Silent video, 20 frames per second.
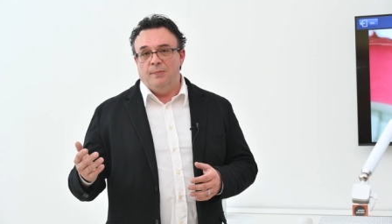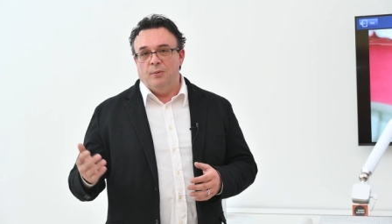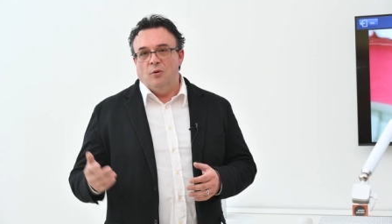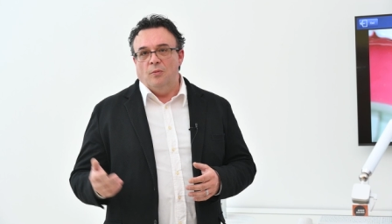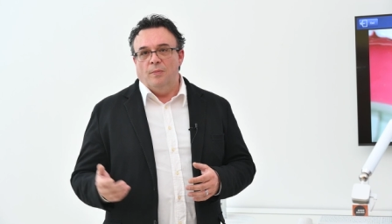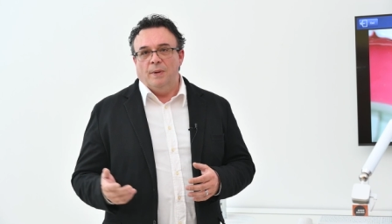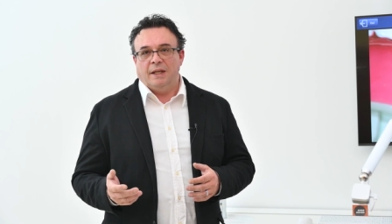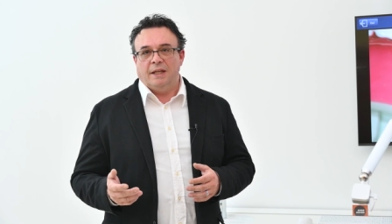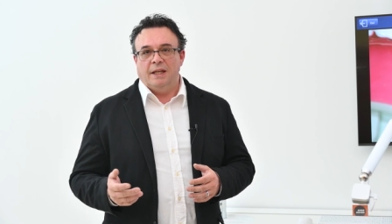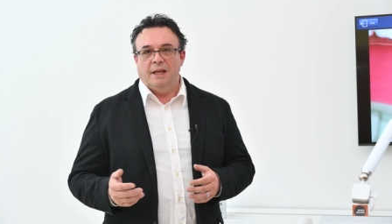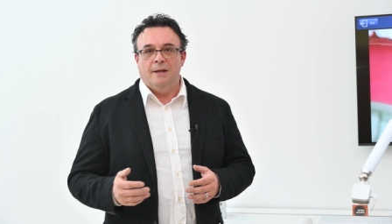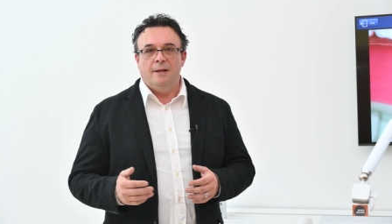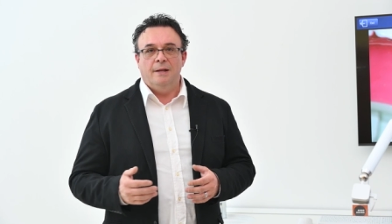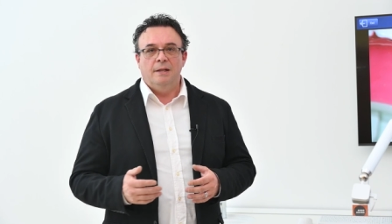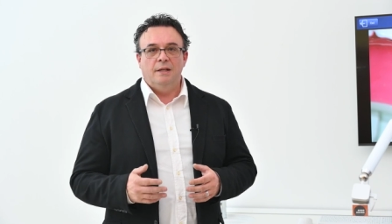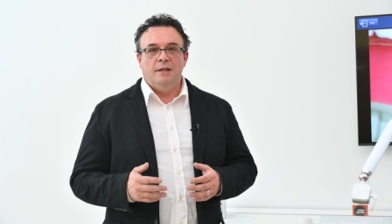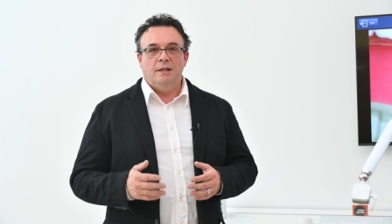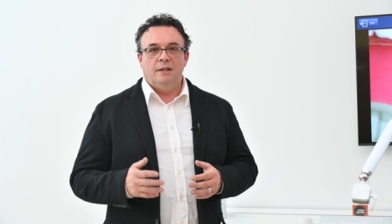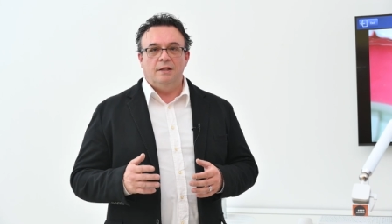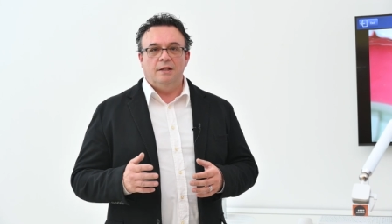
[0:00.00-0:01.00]
moving
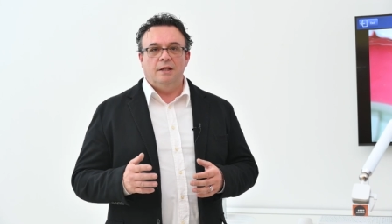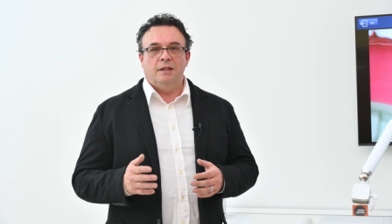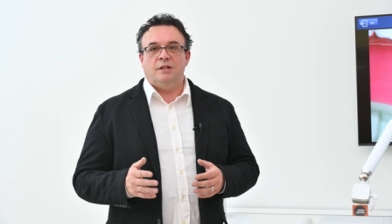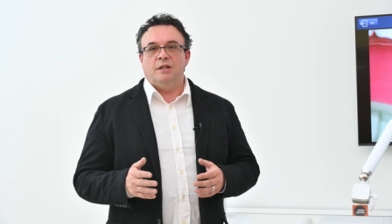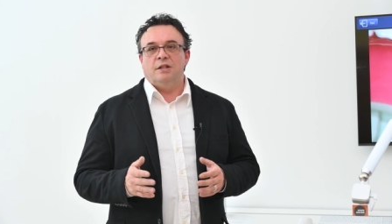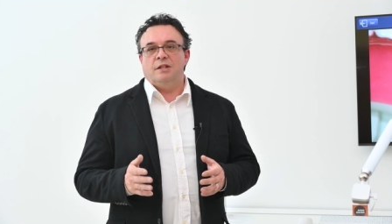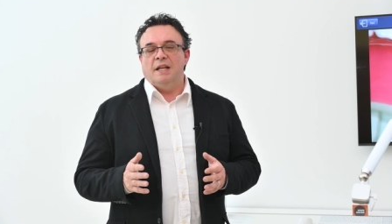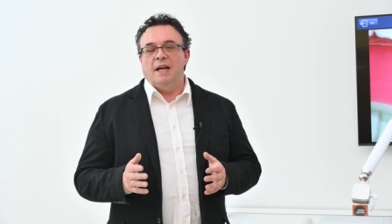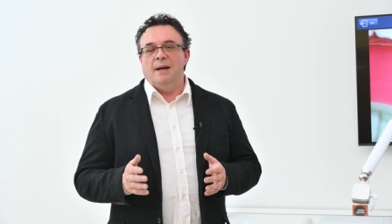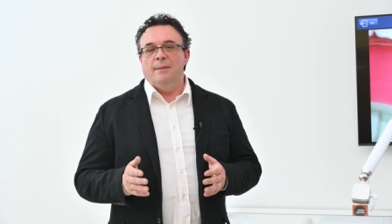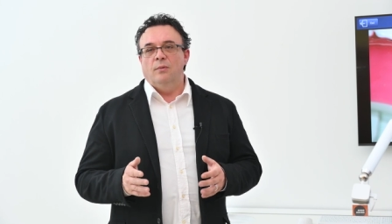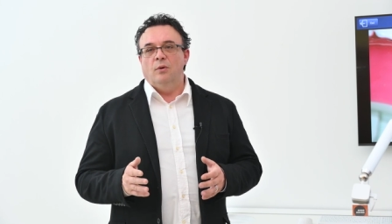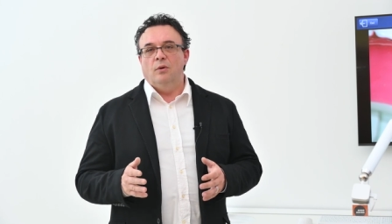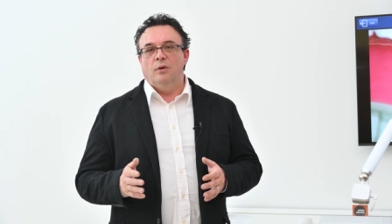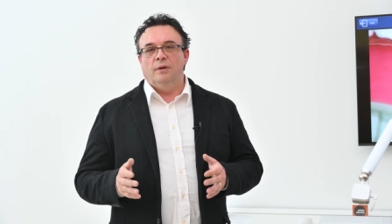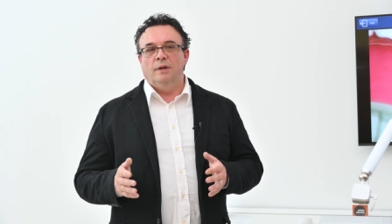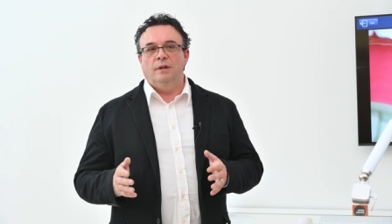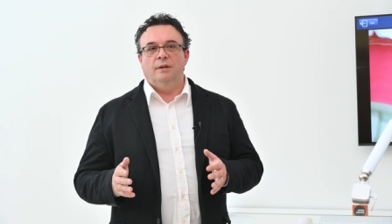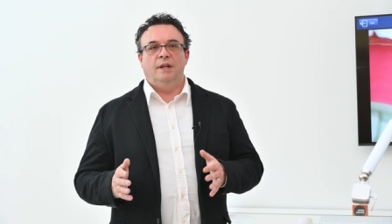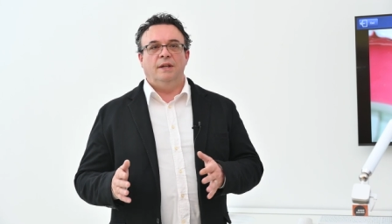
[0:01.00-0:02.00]
always further
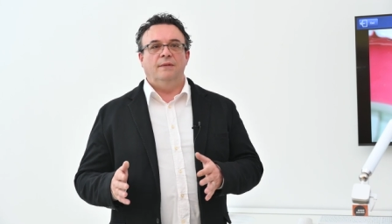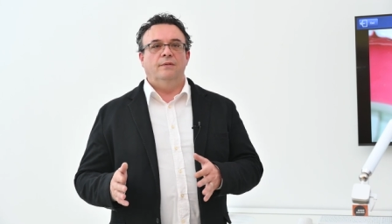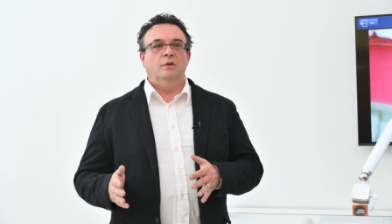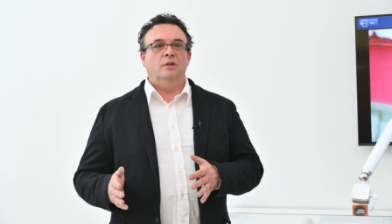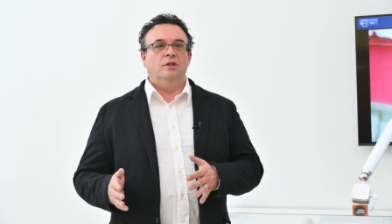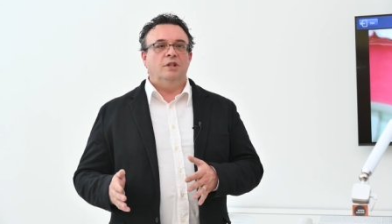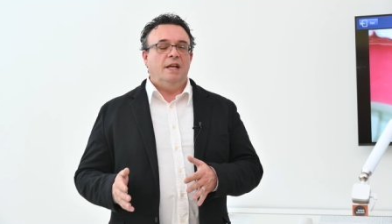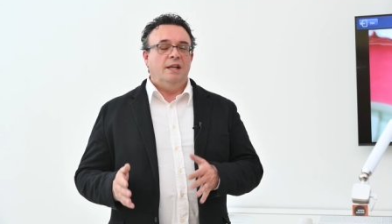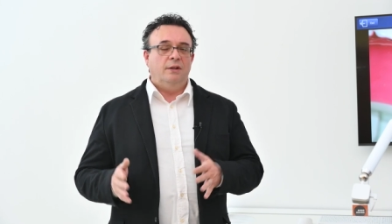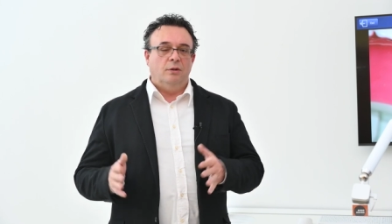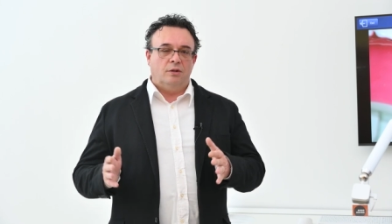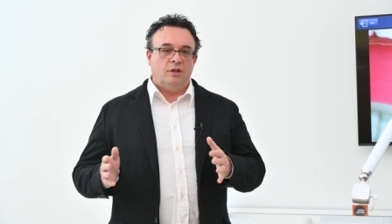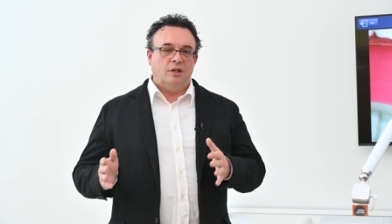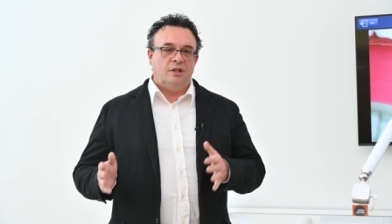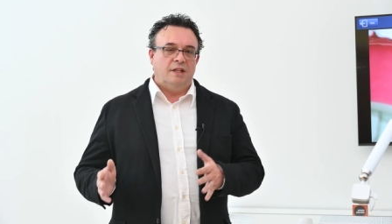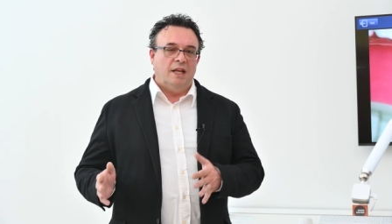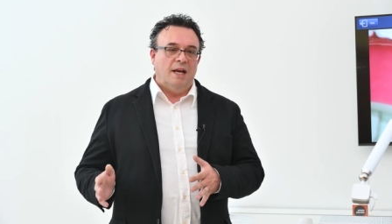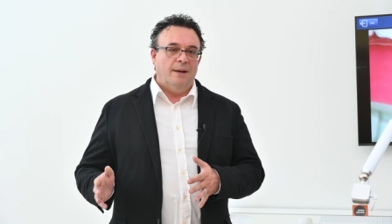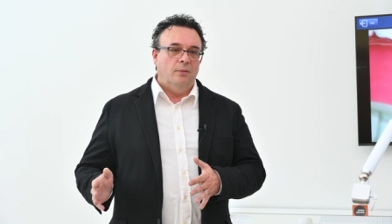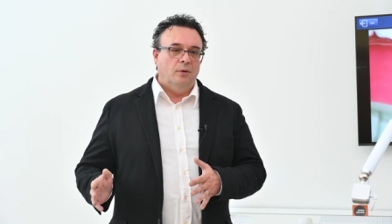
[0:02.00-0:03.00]
towards the
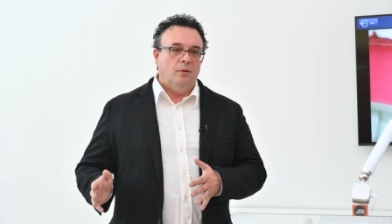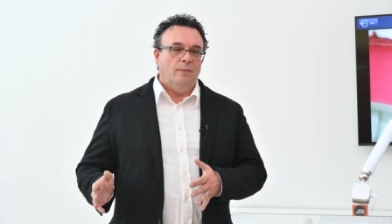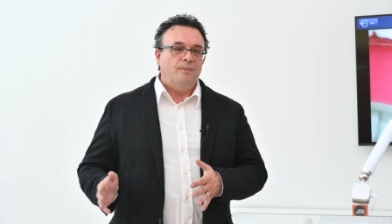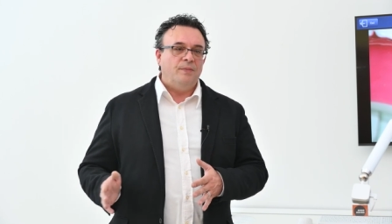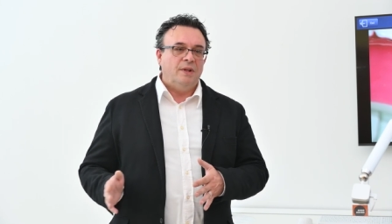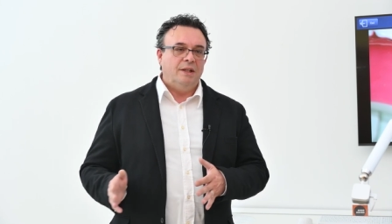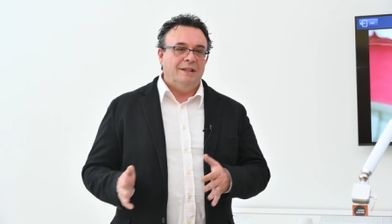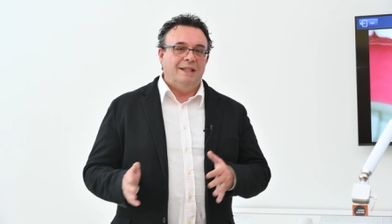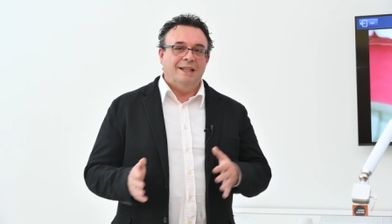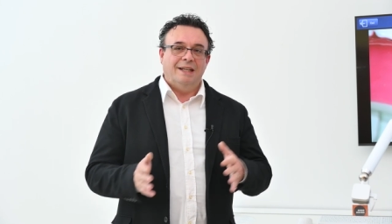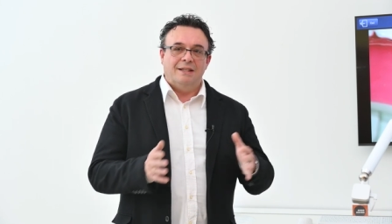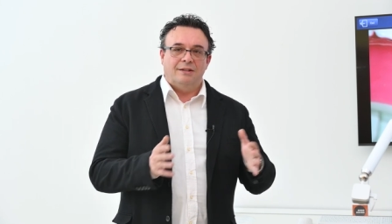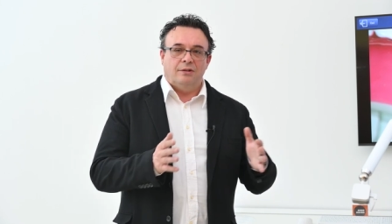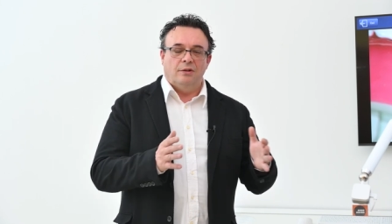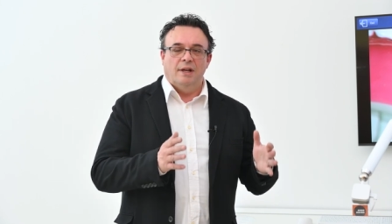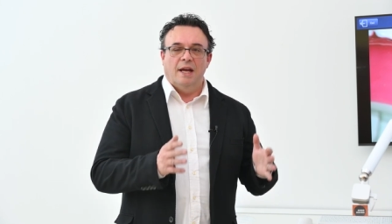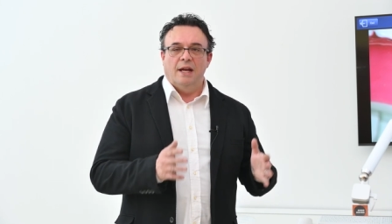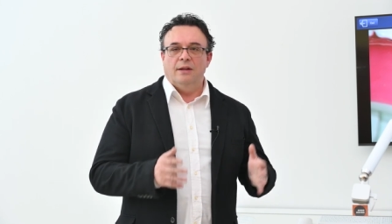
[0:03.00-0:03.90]
digitalization